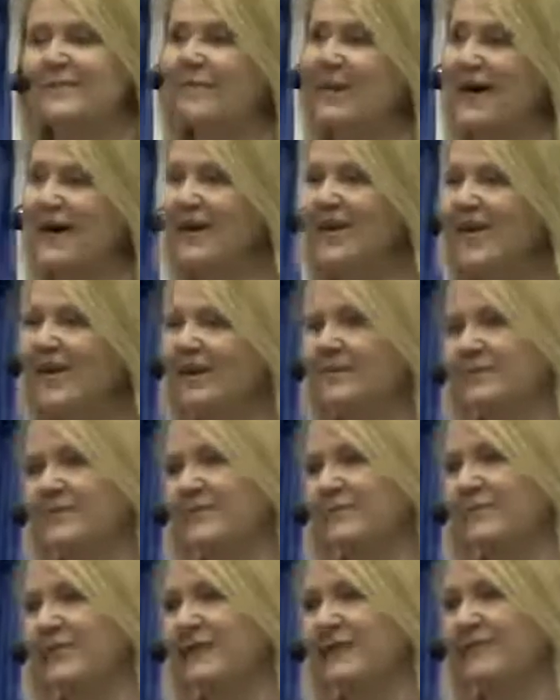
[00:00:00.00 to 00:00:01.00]
a payoff
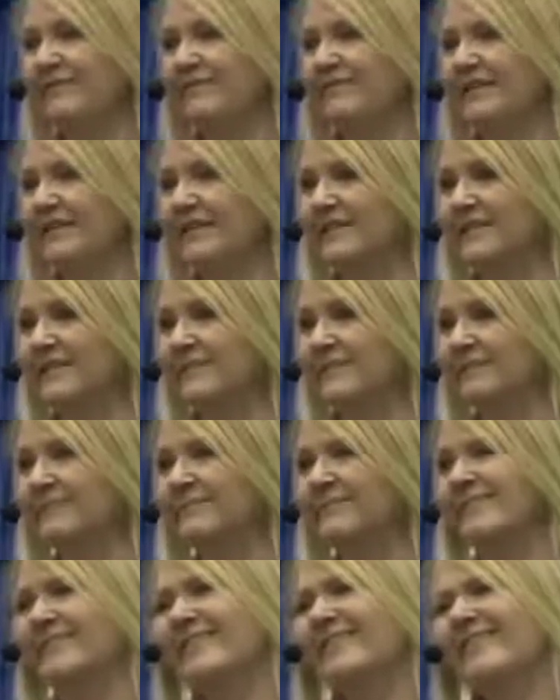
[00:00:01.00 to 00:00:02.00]
to being a victim.
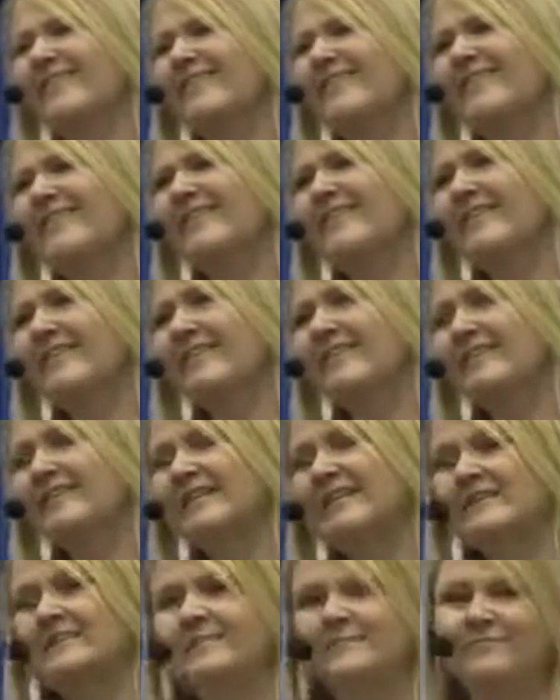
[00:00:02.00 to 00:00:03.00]

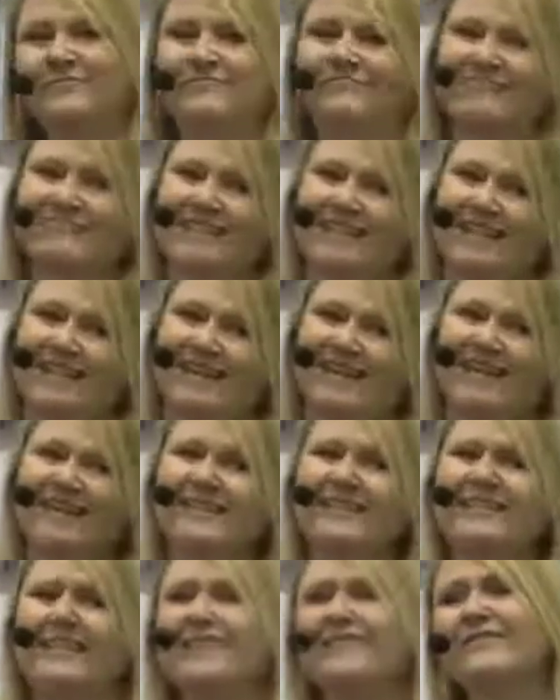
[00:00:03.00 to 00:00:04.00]
Aw,
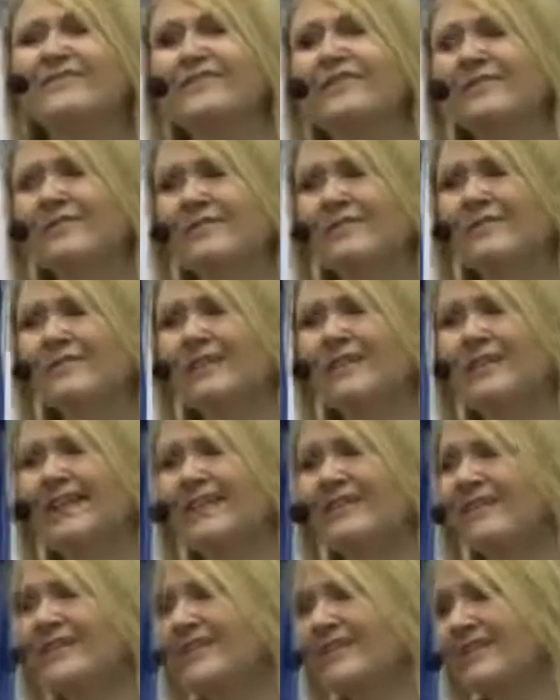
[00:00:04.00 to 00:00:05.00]
I'd love to go on
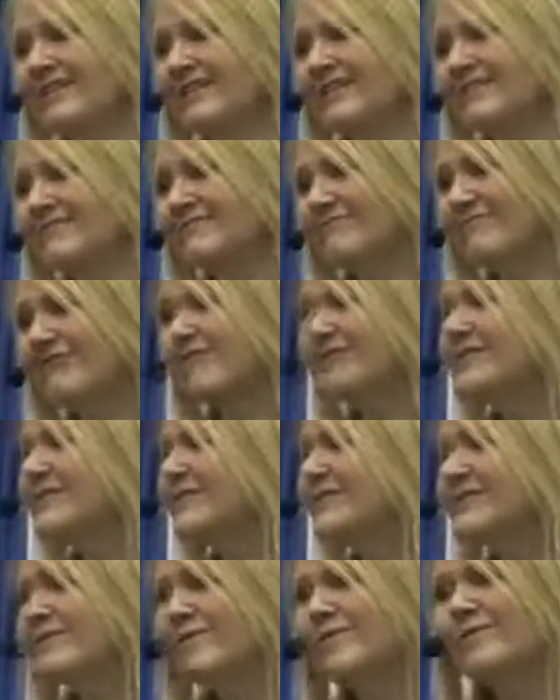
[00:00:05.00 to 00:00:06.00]
vacation. You're
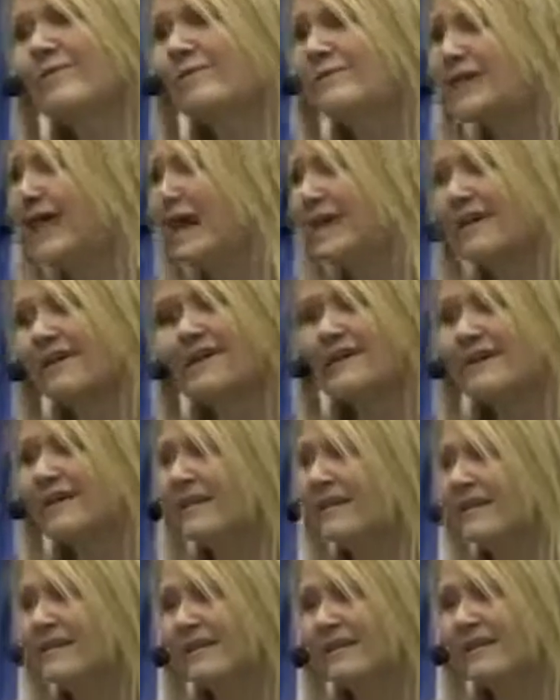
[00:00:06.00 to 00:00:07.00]
so
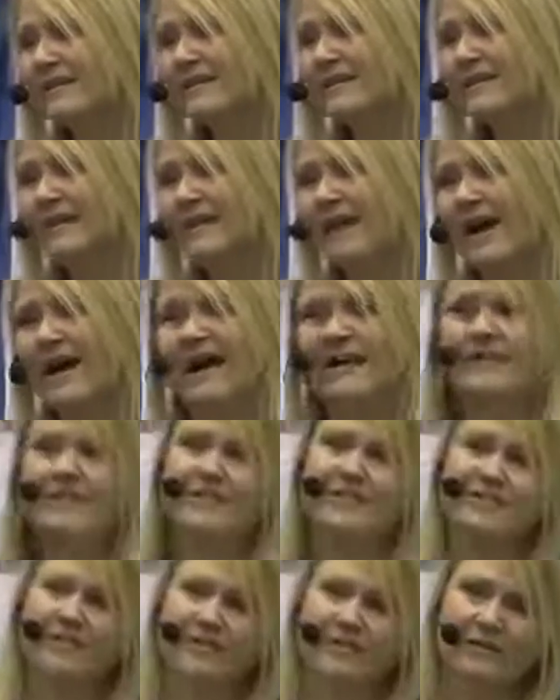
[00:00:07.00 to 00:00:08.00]
lucky. I
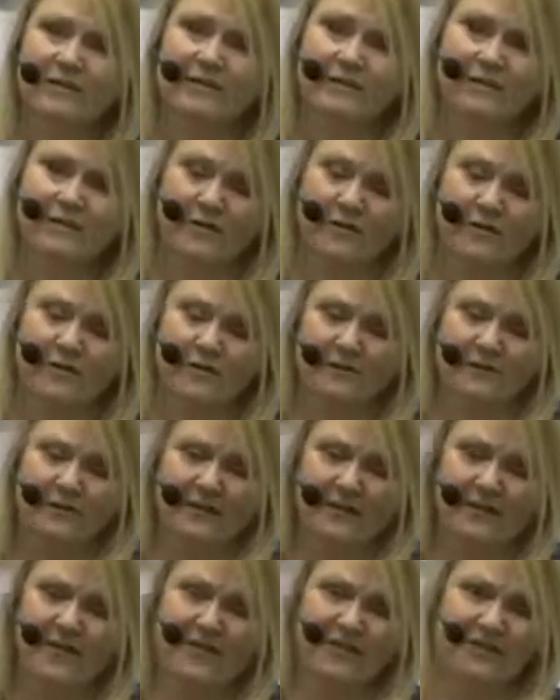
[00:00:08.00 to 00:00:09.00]
just don't get to go on
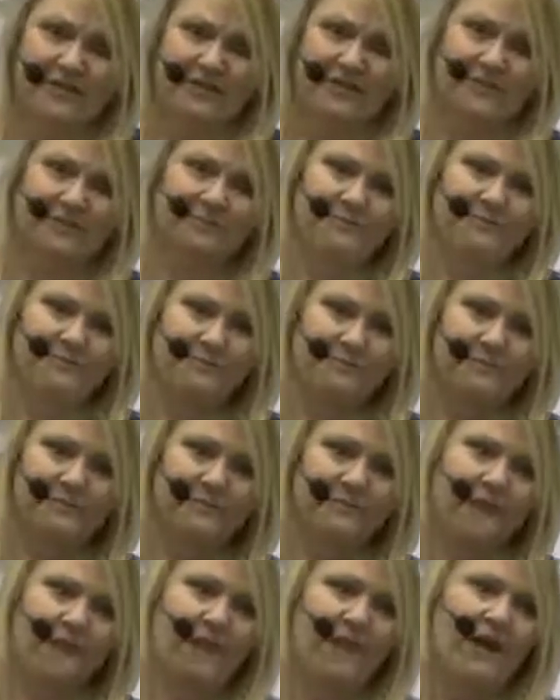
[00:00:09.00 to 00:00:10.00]
vacation.
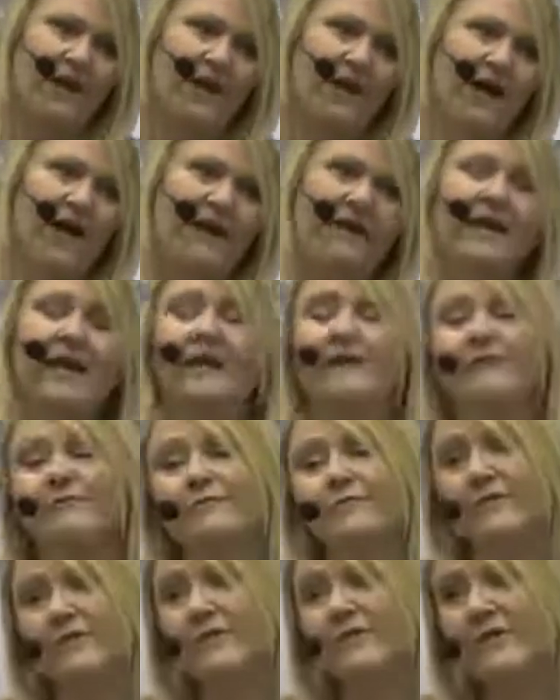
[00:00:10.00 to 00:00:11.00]
I can't
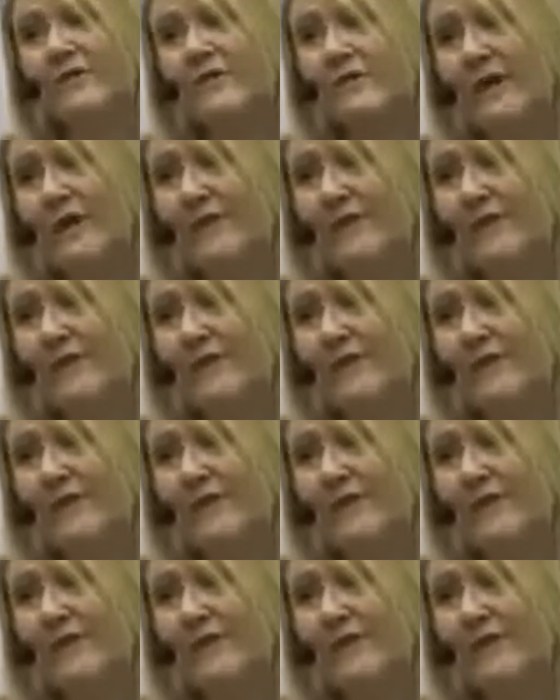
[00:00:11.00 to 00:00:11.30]
afford to go